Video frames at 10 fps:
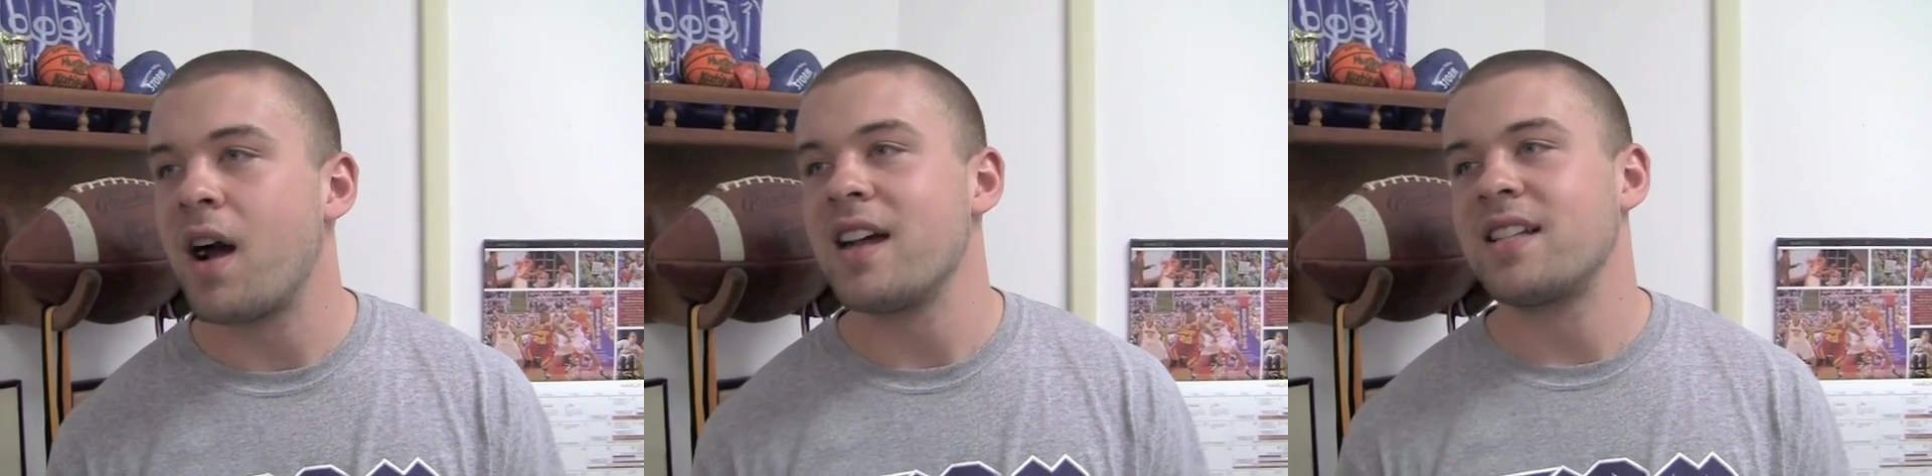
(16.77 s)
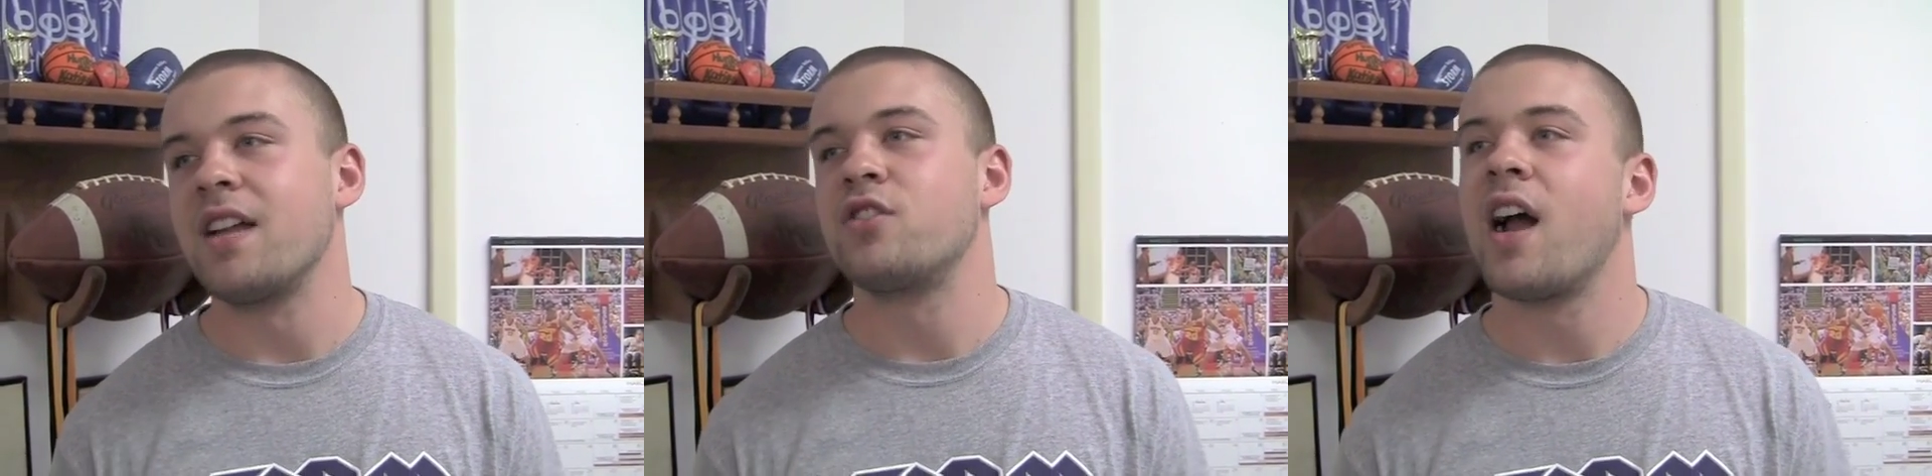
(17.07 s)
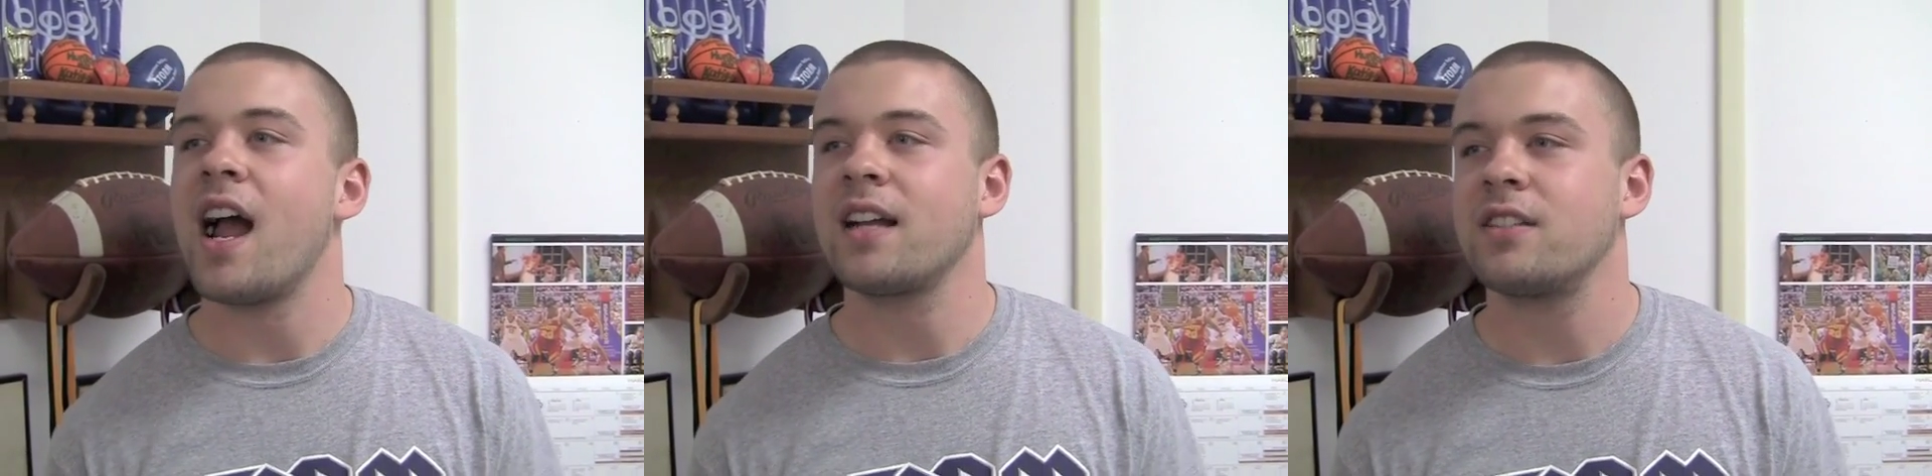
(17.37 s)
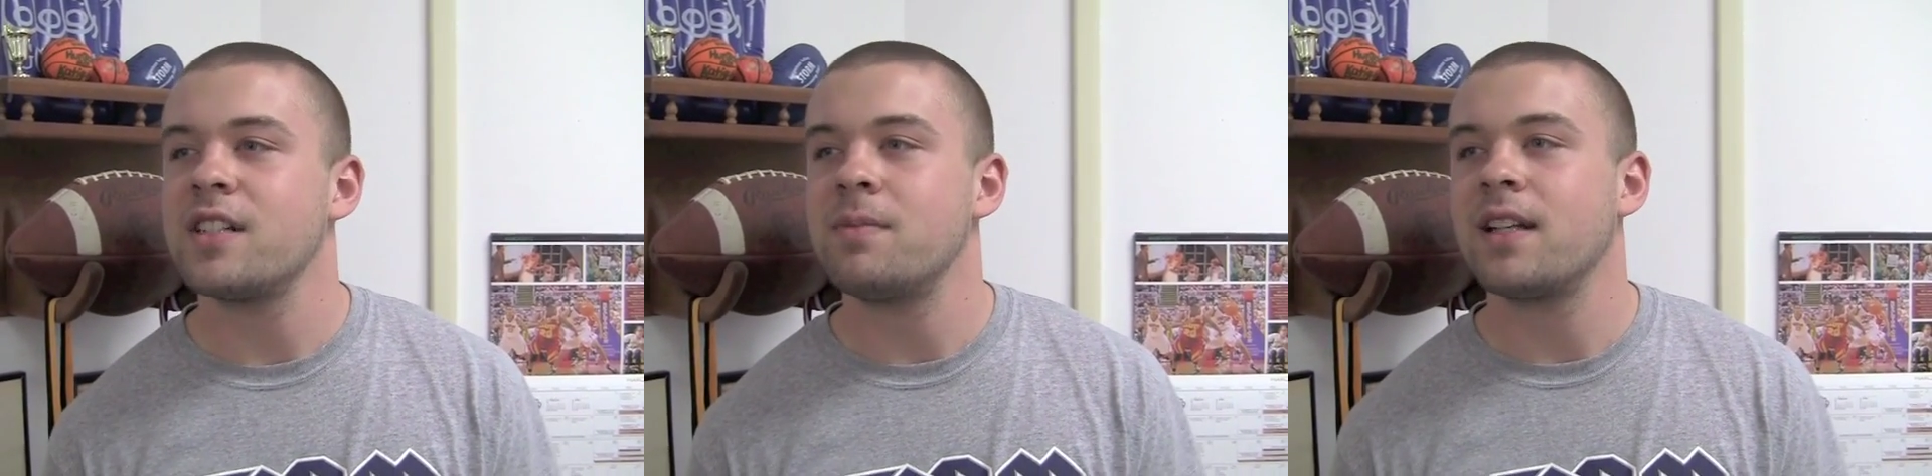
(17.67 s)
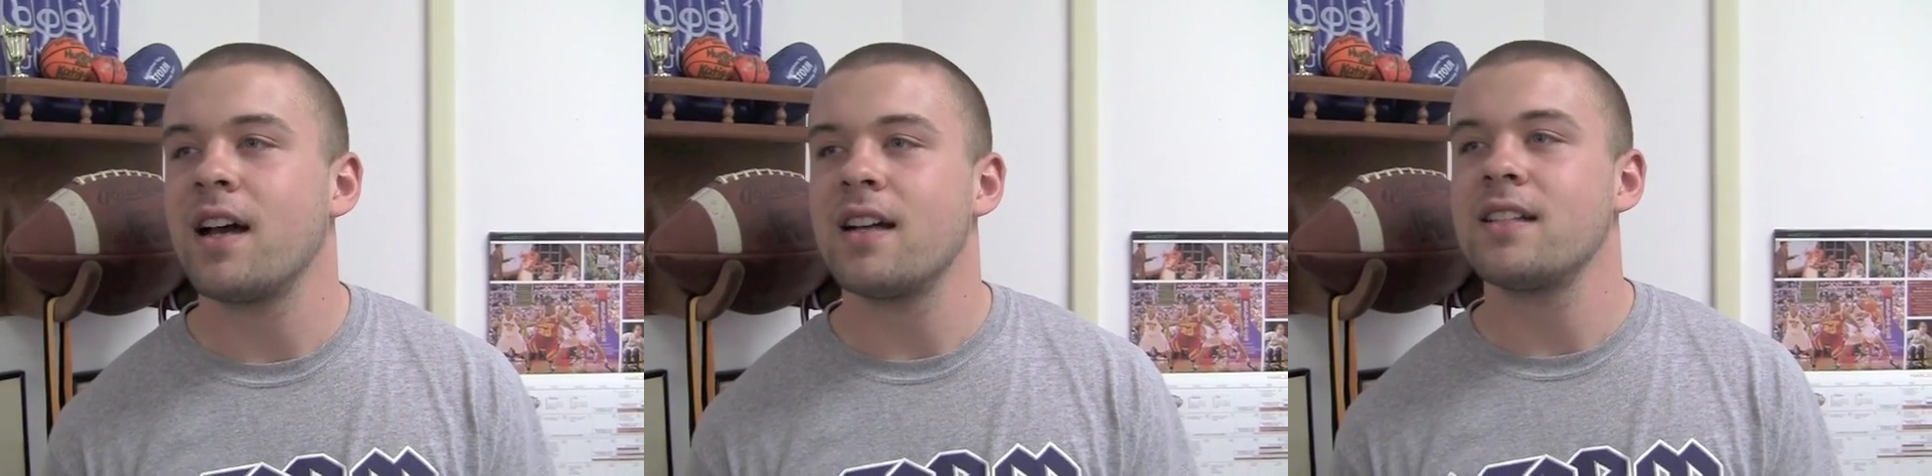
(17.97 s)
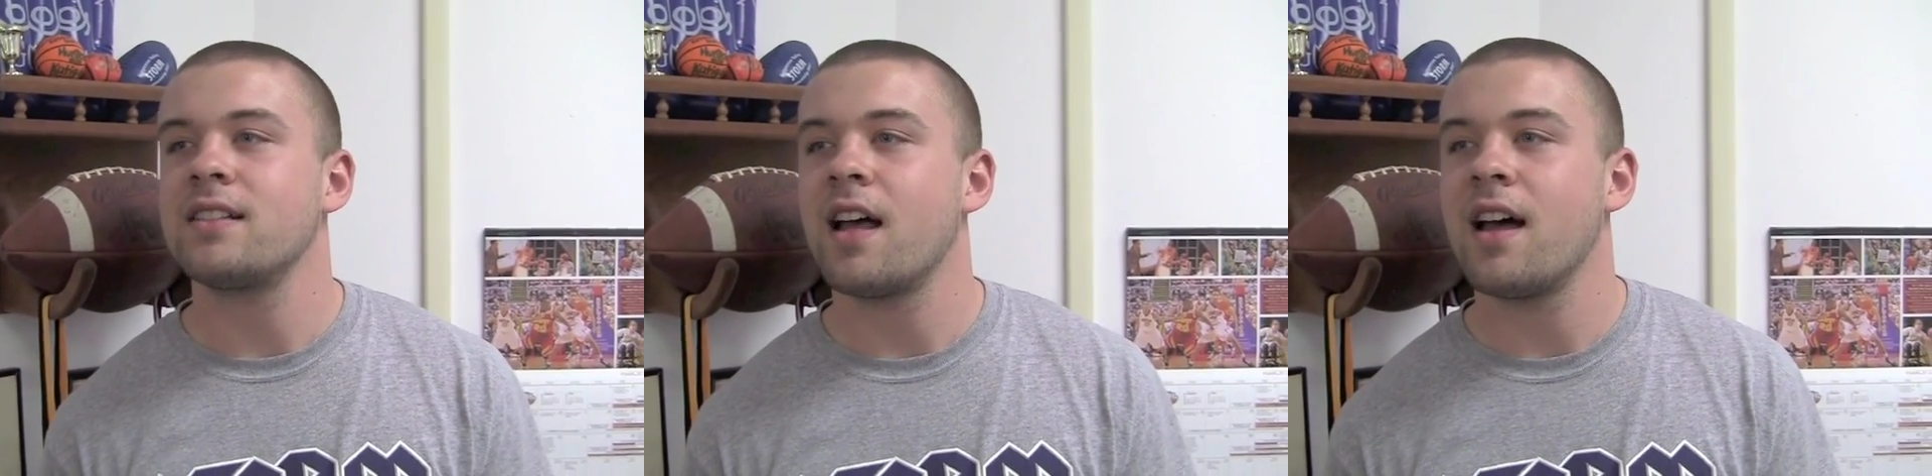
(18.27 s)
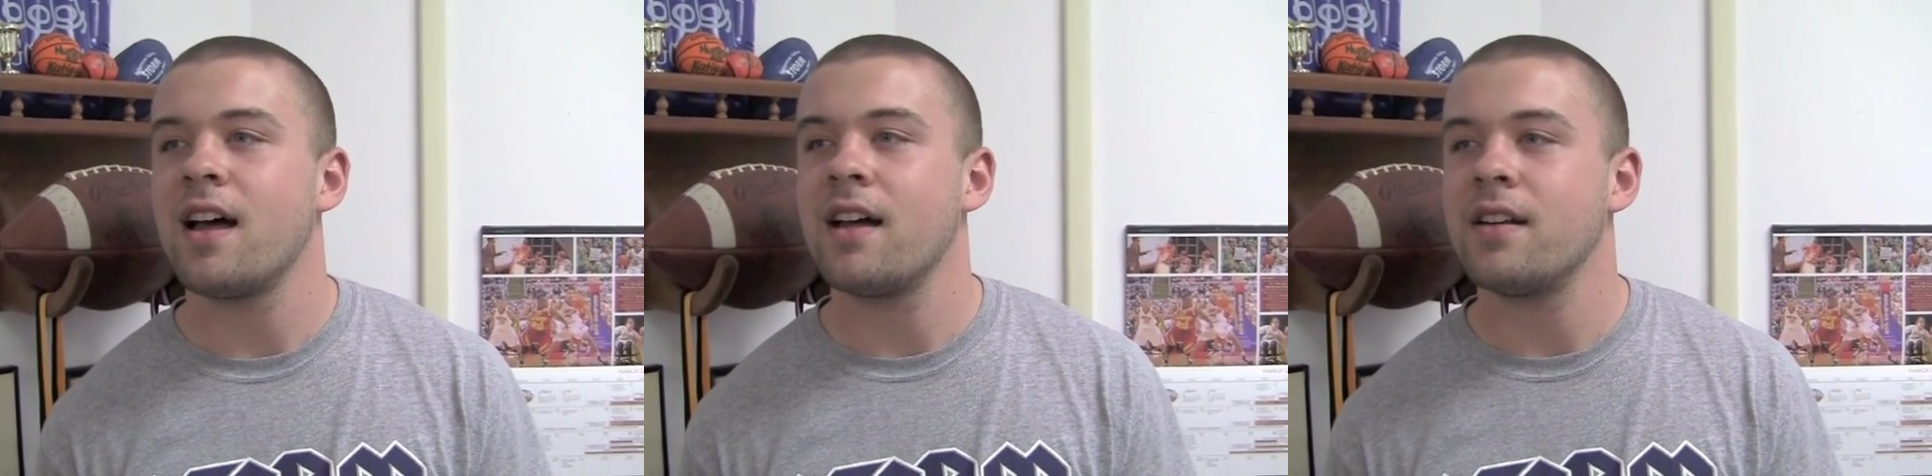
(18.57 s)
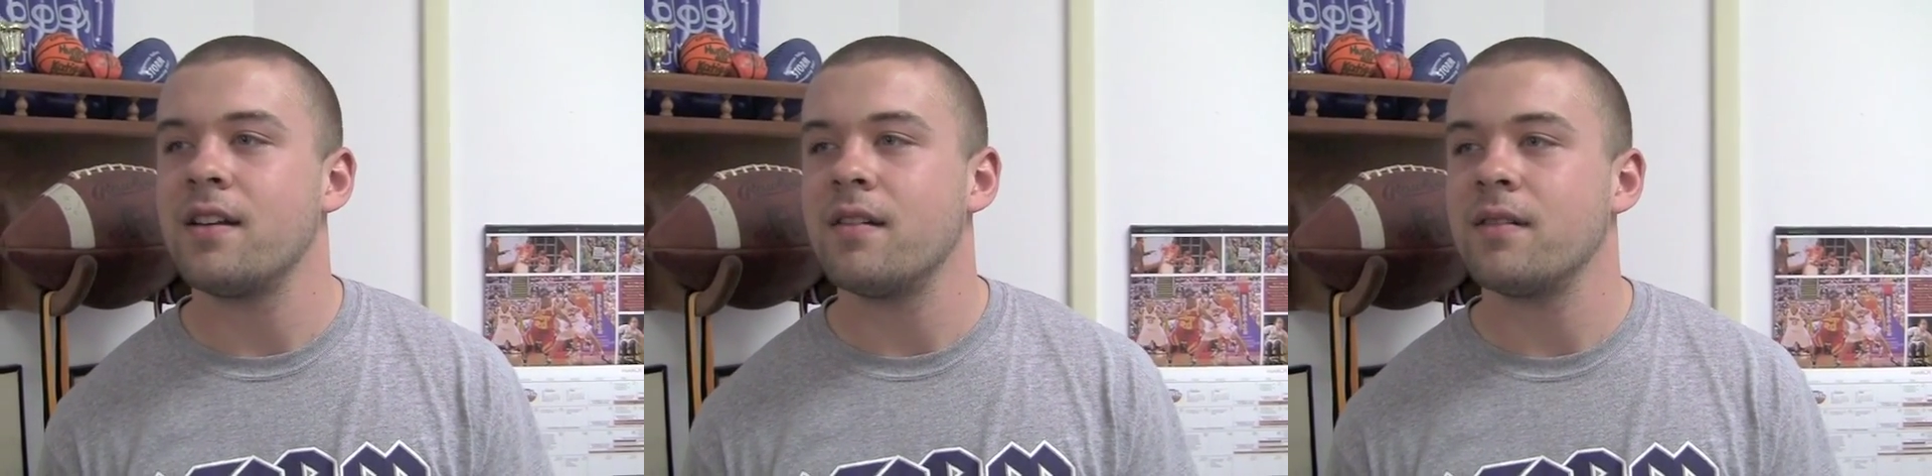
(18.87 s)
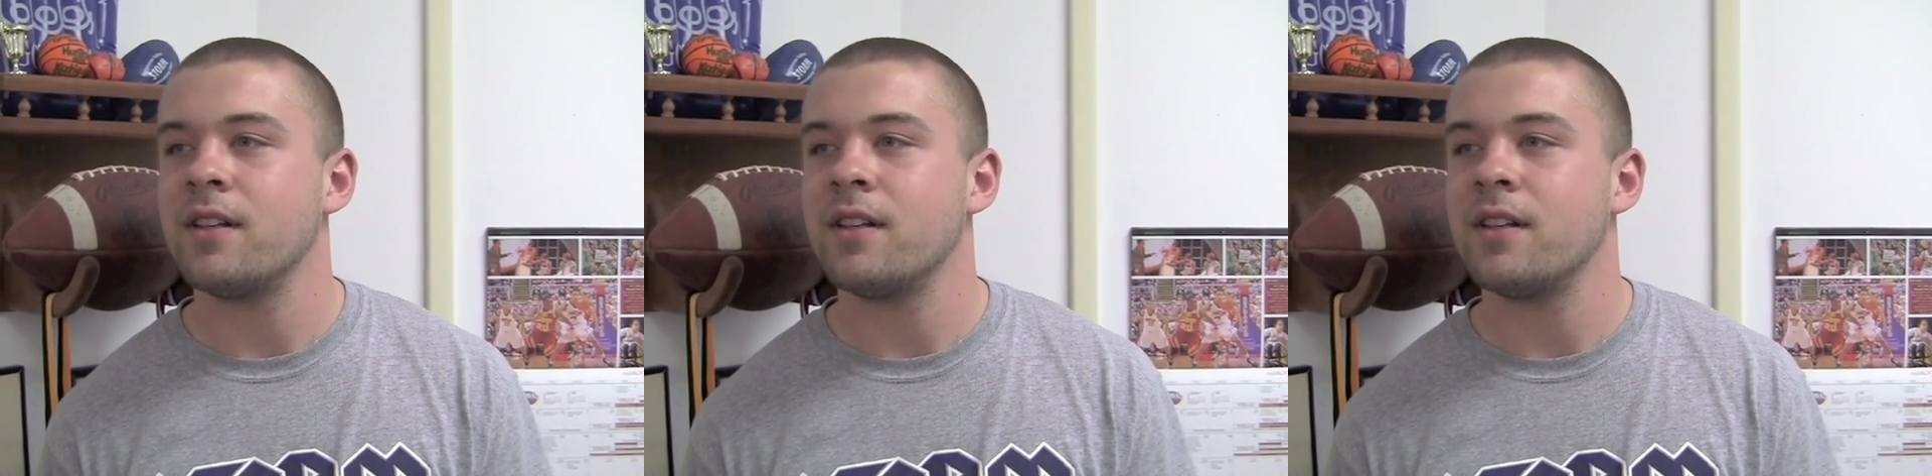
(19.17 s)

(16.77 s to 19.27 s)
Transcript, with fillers: probably say track just because, um,